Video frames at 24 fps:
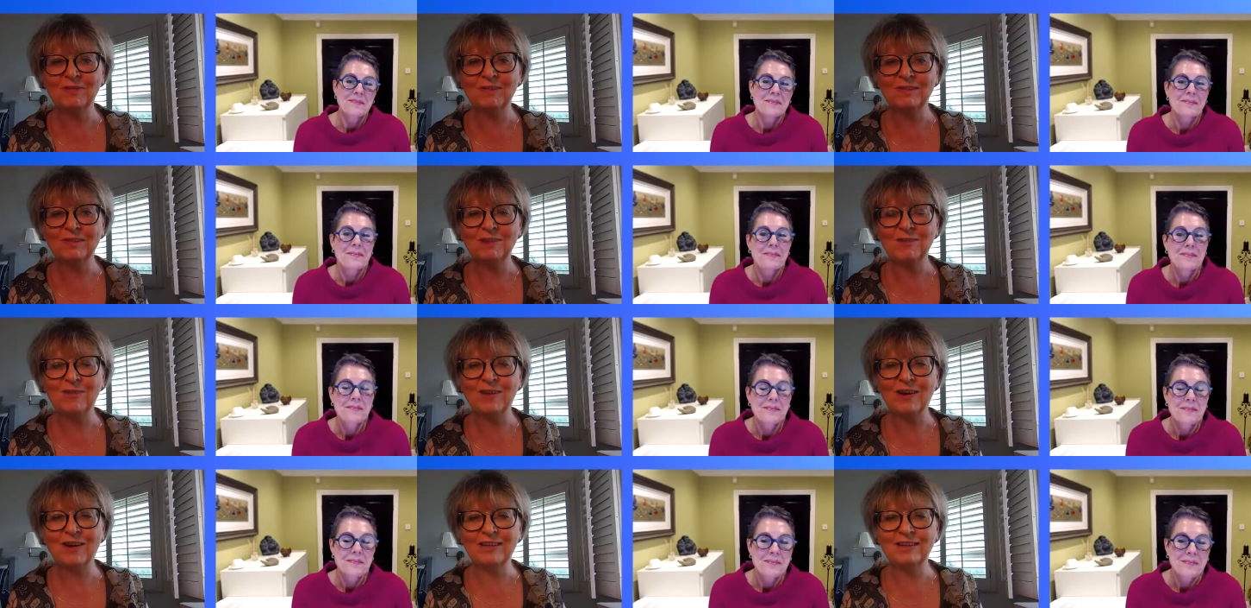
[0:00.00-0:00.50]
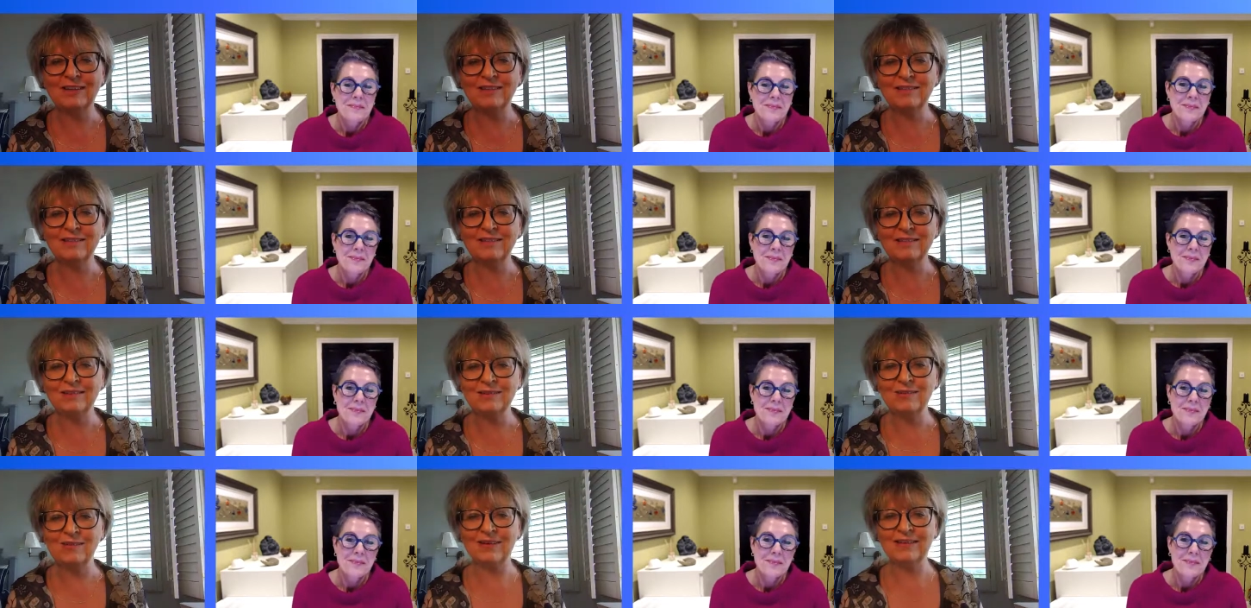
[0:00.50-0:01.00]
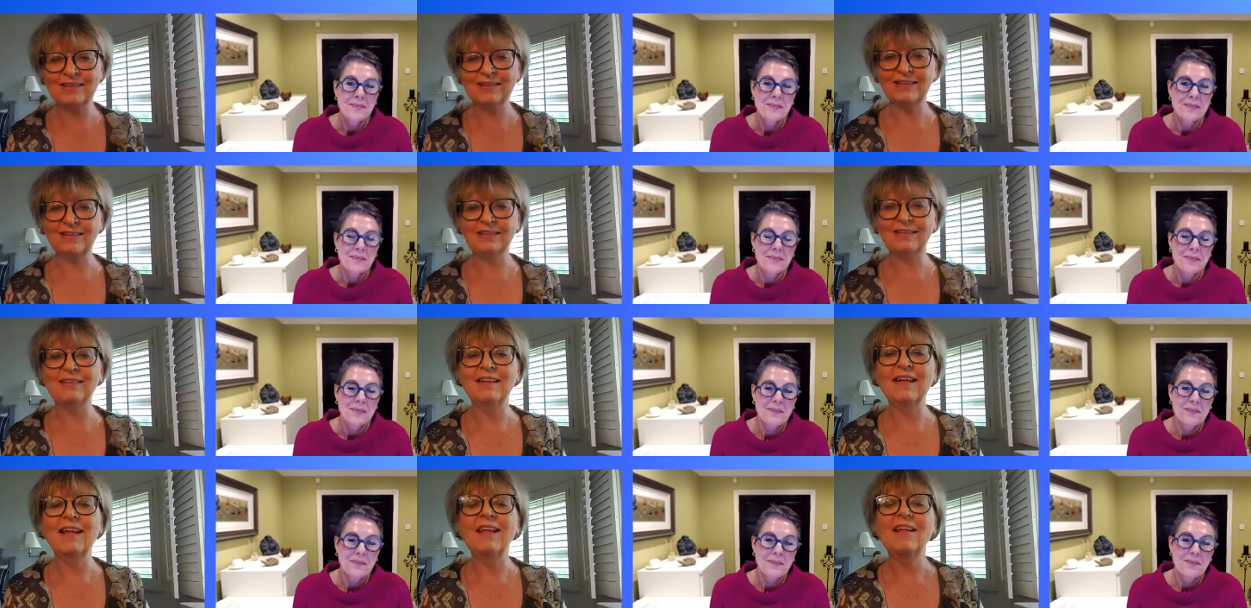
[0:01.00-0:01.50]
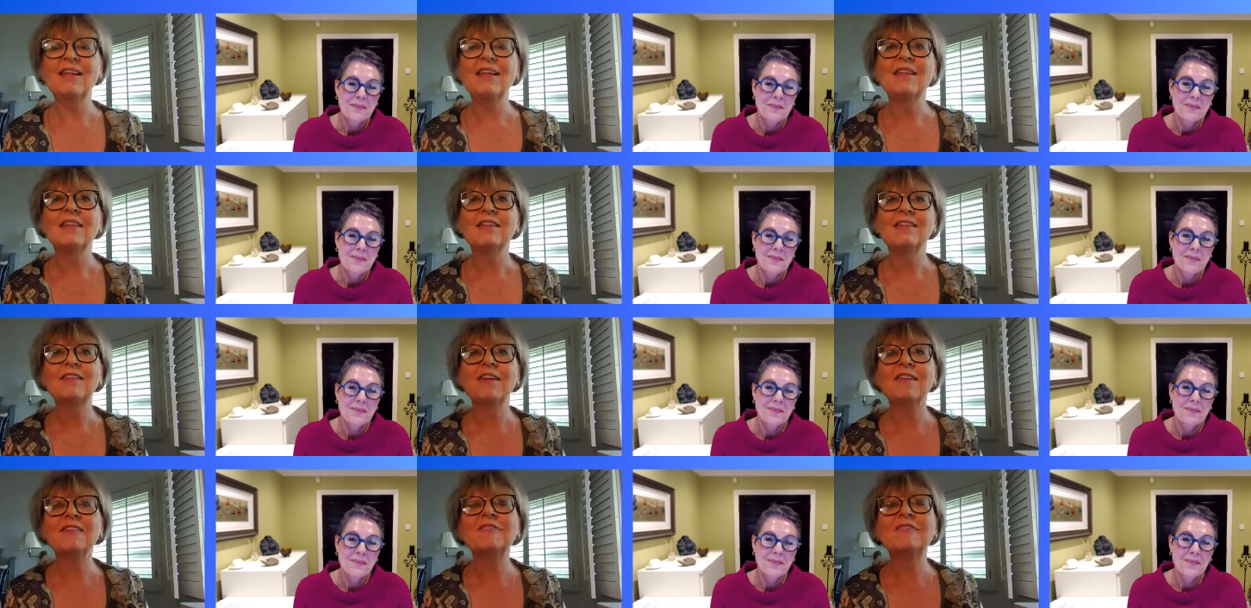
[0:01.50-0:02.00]
Speaker 1: and quite a quite a
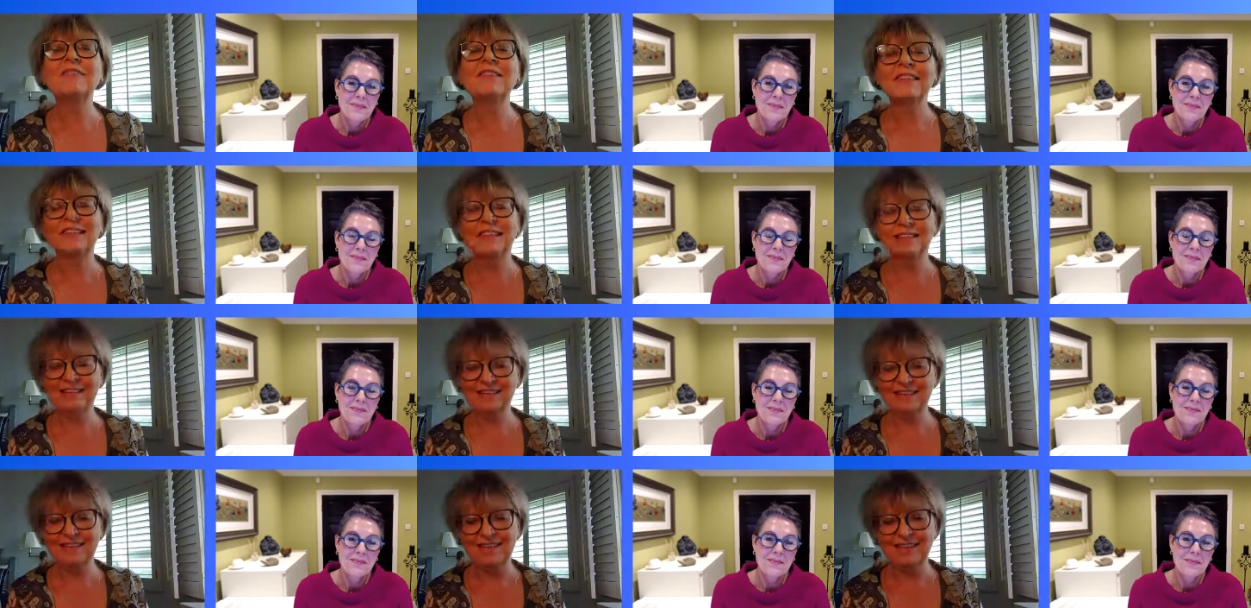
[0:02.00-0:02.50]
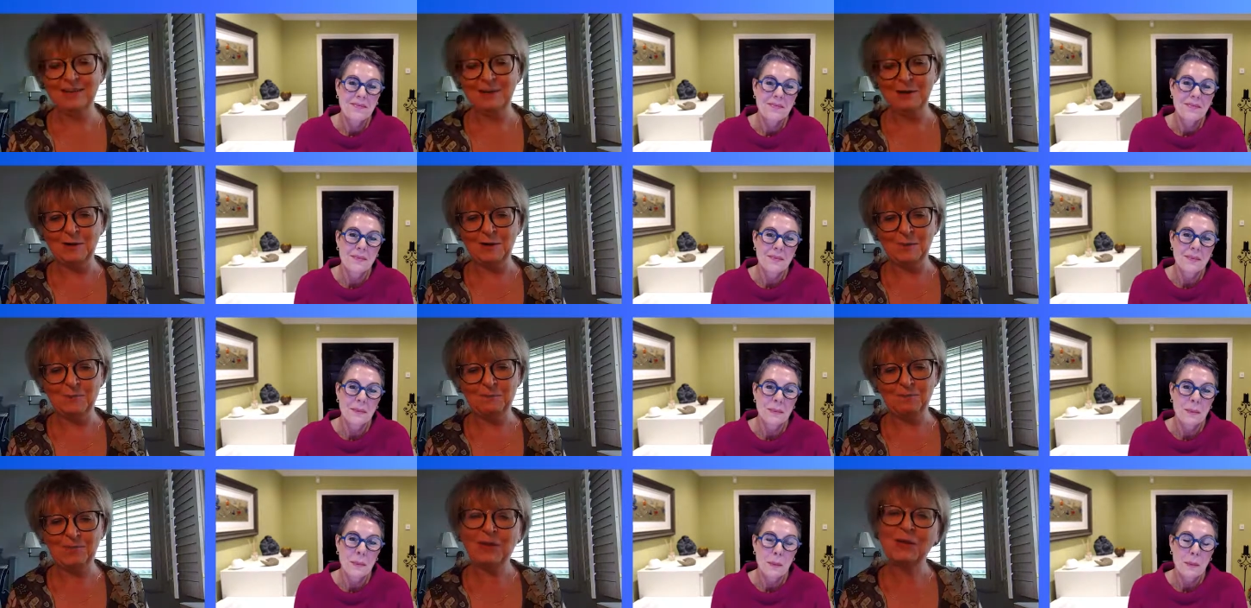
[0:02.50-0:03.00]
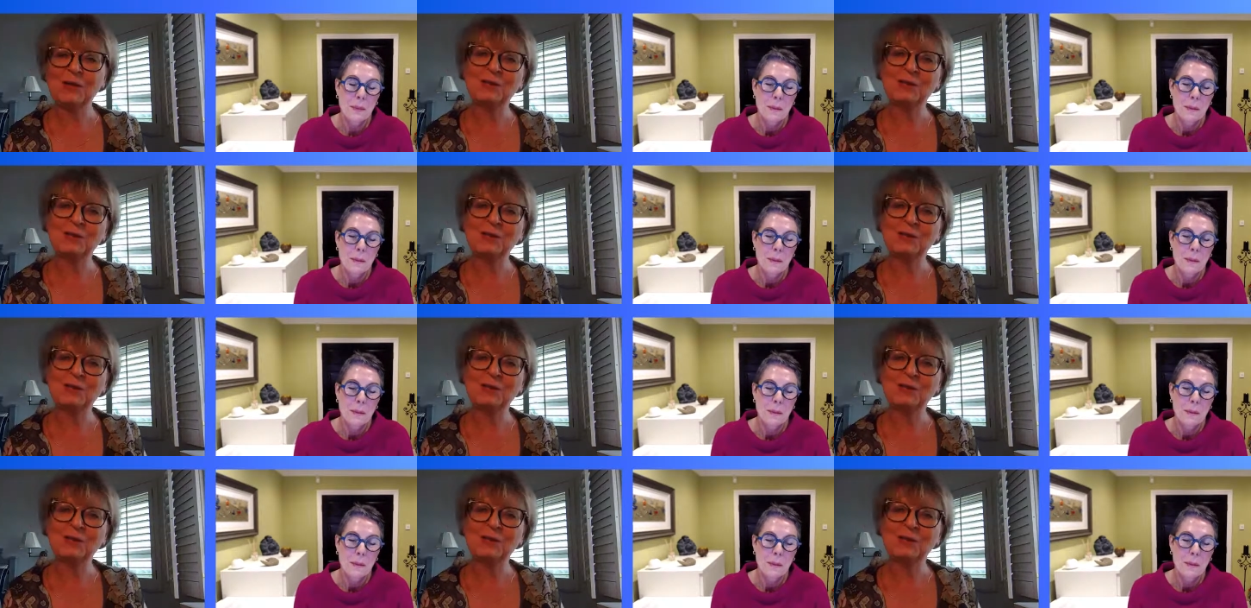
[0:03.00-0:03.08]
lovely um,